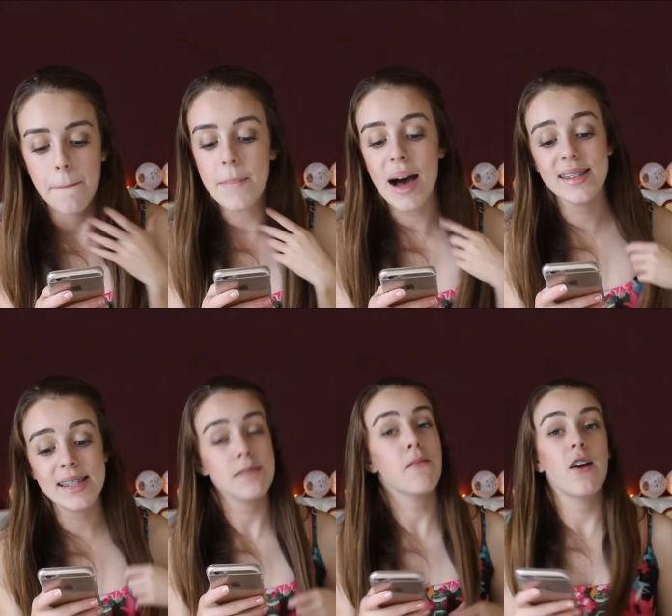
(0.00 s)

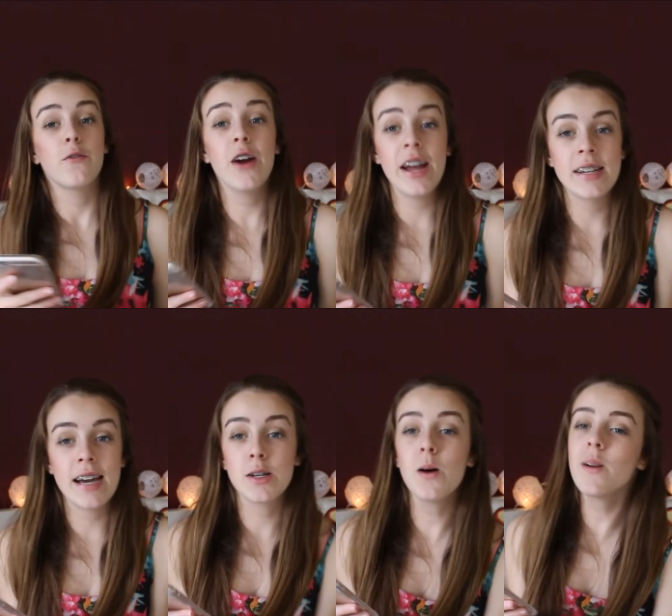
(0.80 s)
Marcy, my friend,
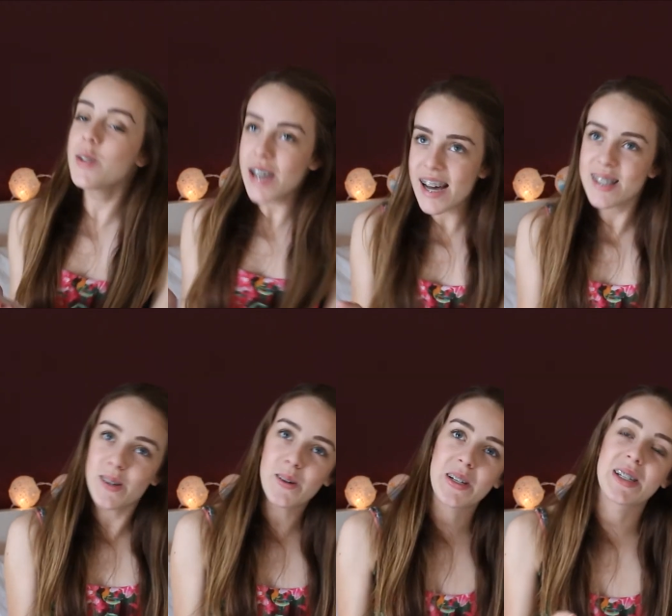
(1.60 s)
I told her to ask
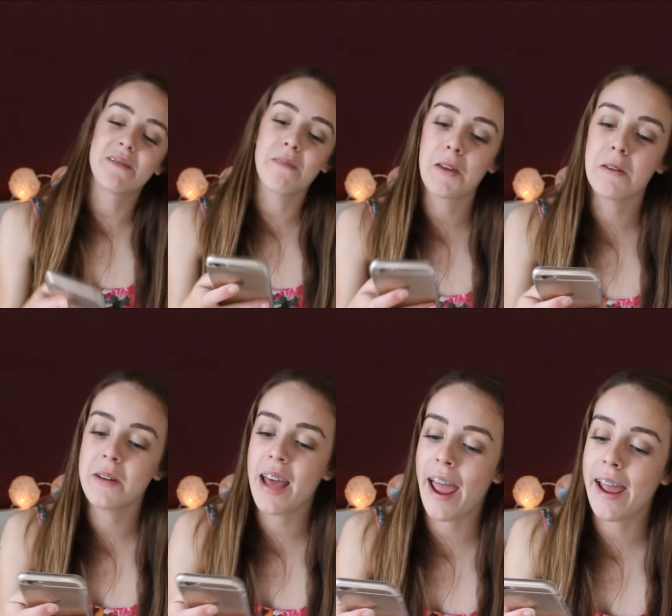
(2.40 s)
a question in my Q&A
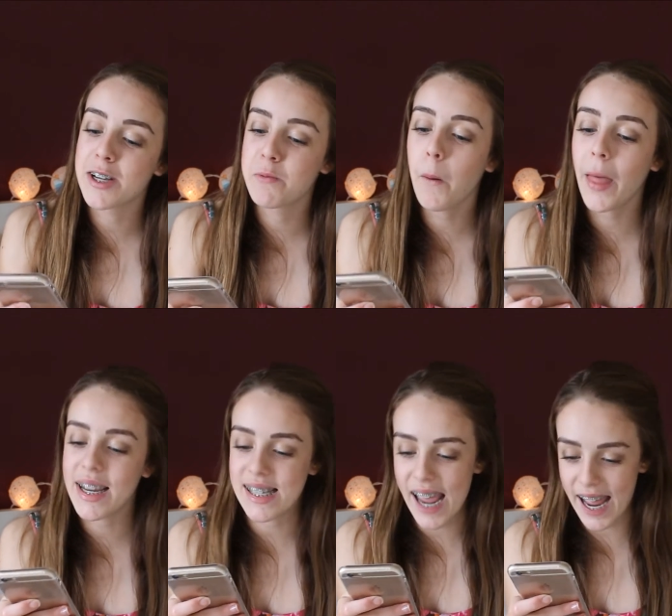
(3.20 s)
and she put
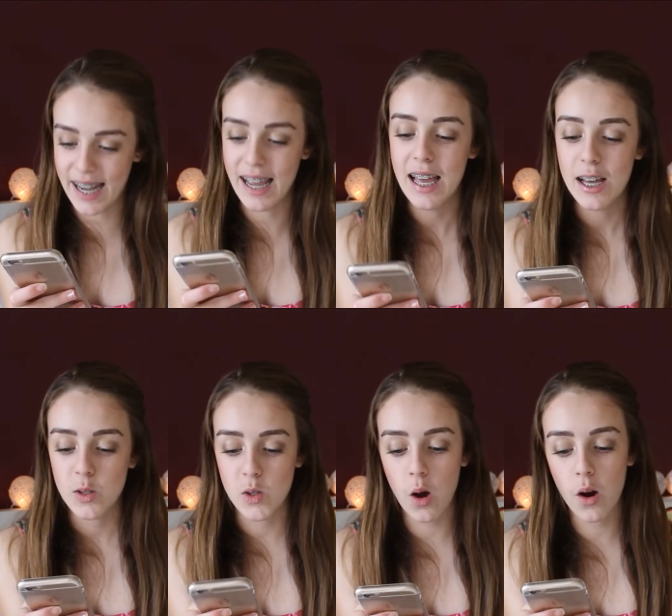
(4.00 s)
like 10.
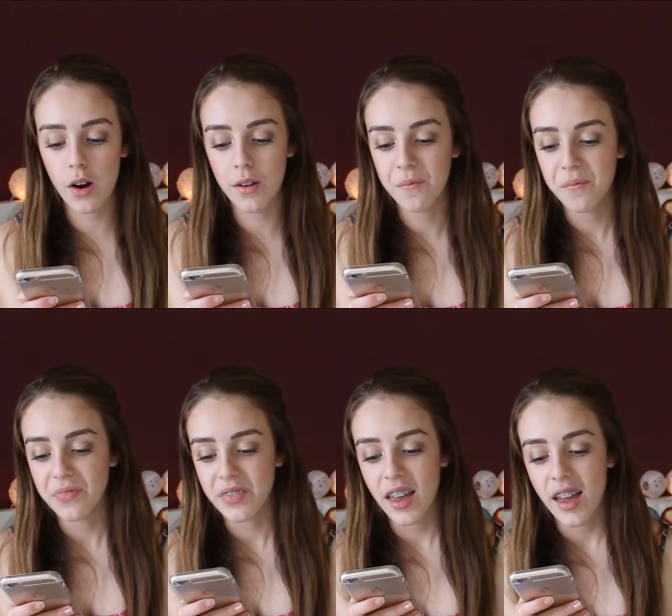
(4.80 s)
So
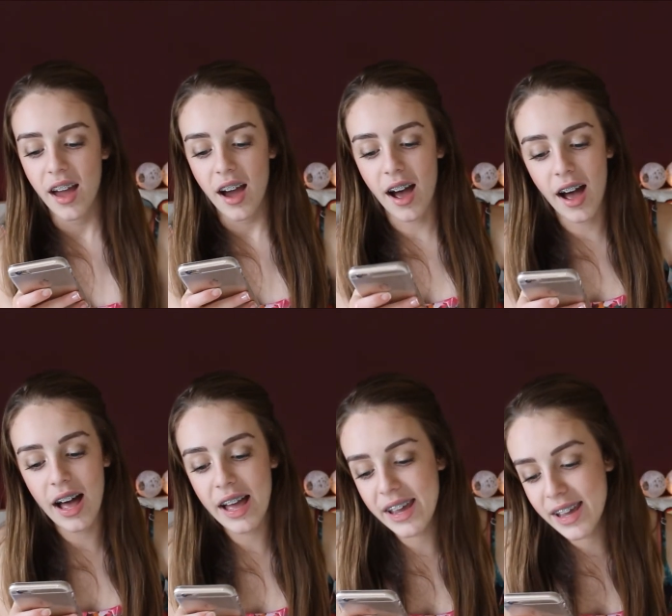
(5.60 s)

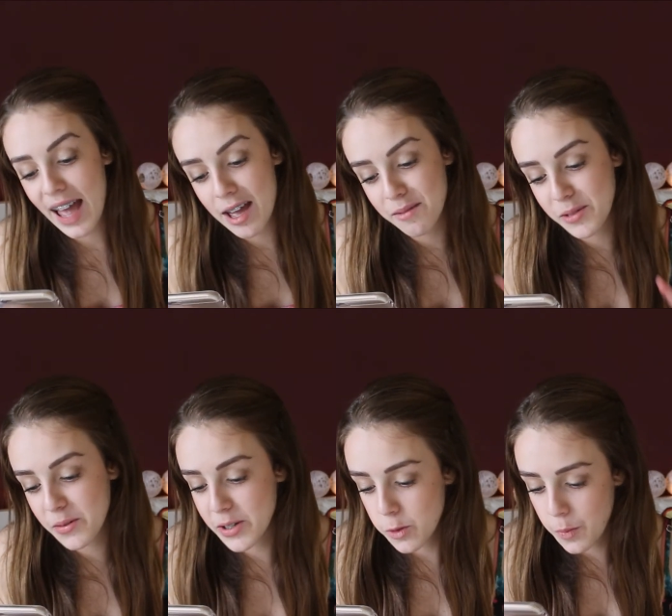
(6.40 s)
I am
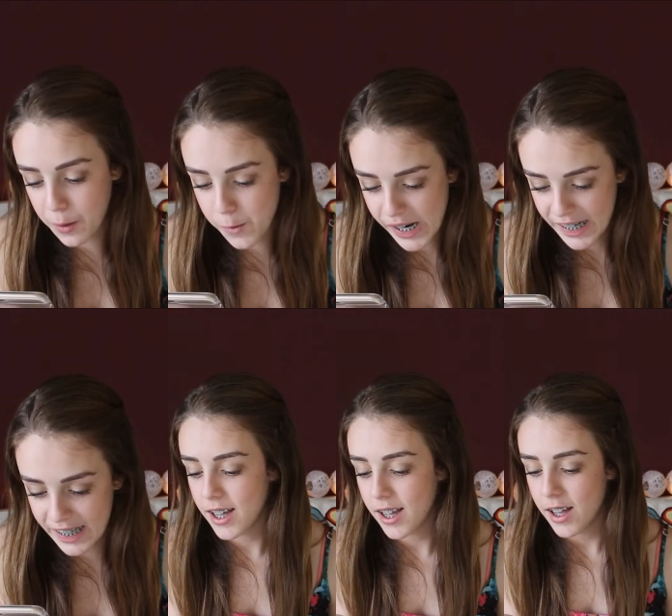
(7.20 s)
going to pick
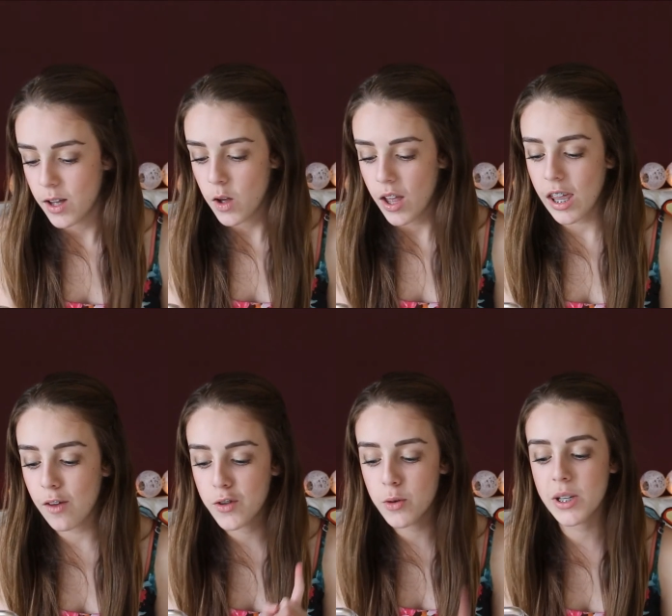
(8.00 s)
one.
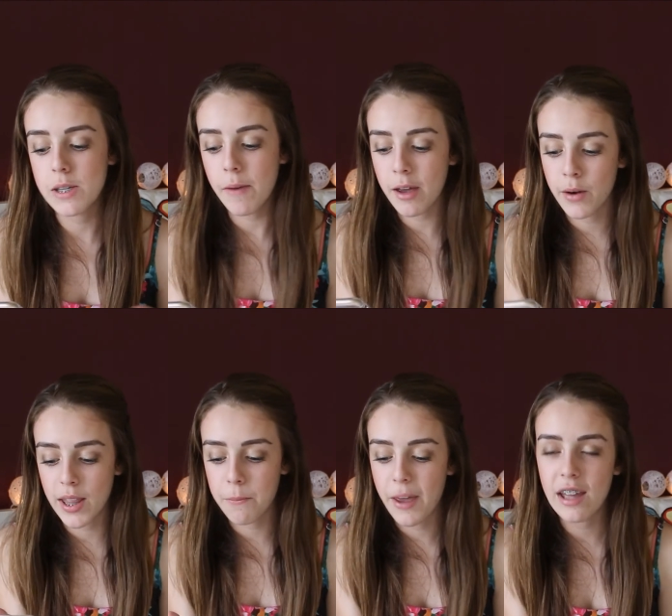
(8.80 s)
If you were to be one
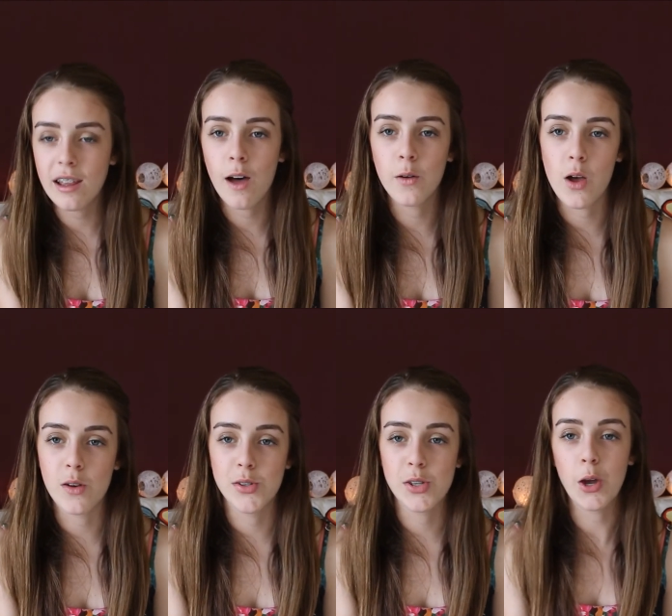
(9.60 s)
of the PLL
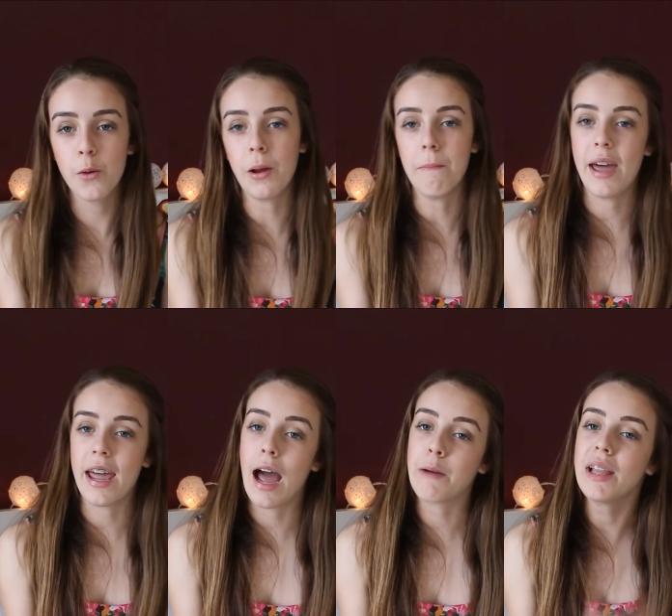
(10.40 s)
girls, who would it be?
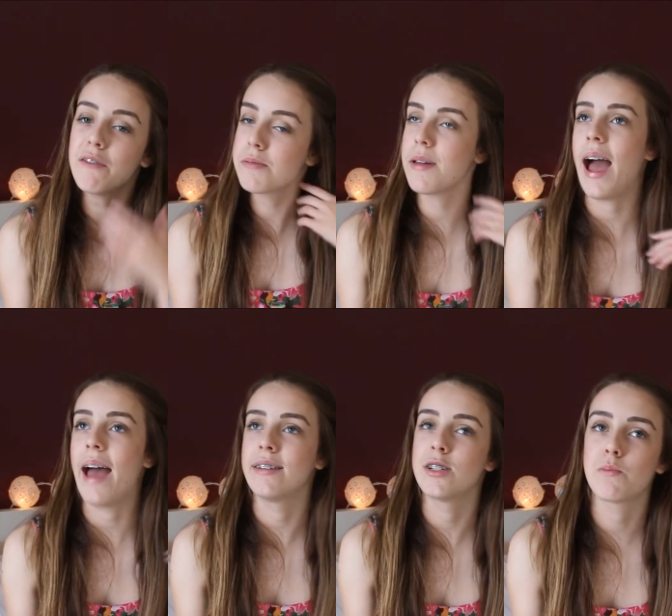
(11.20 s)
I'd love to be
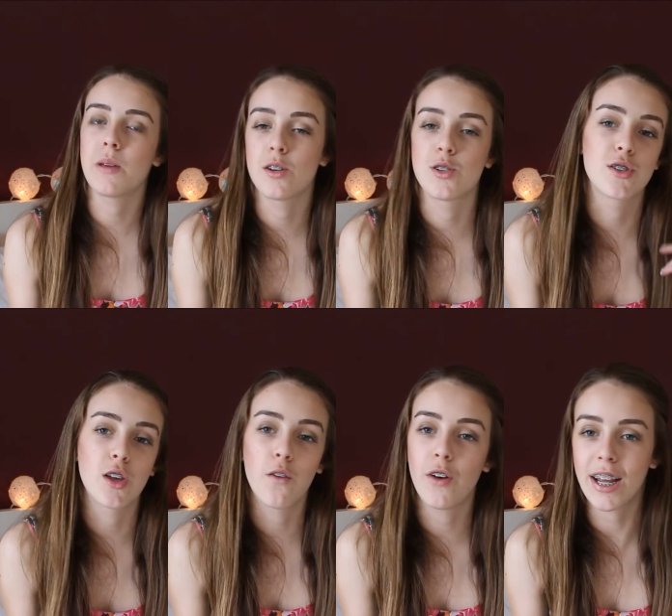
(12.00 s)
Hannah, just because she's
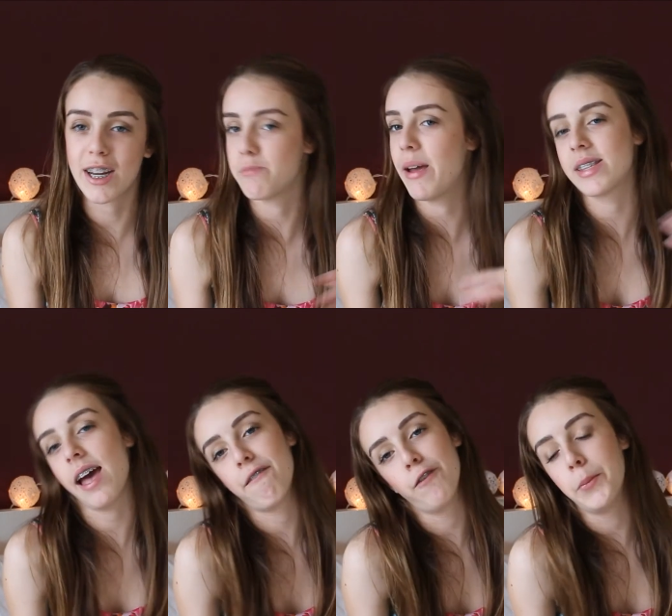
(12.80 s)
so funny and she makes
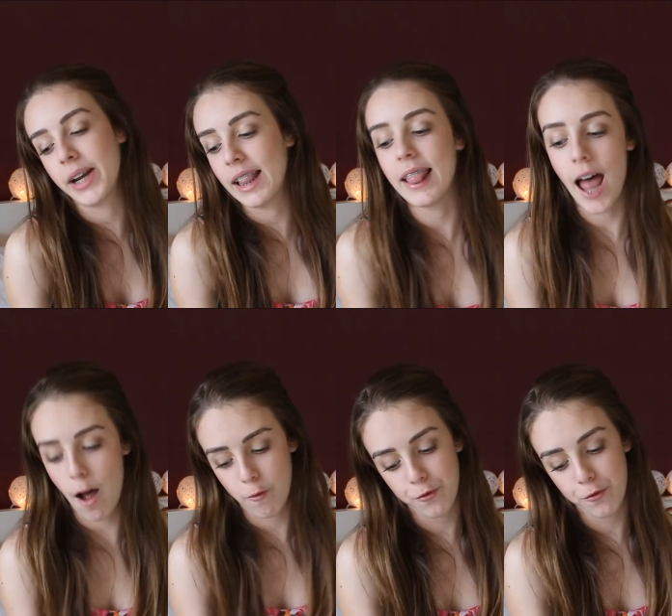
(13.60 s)
everybody laugh.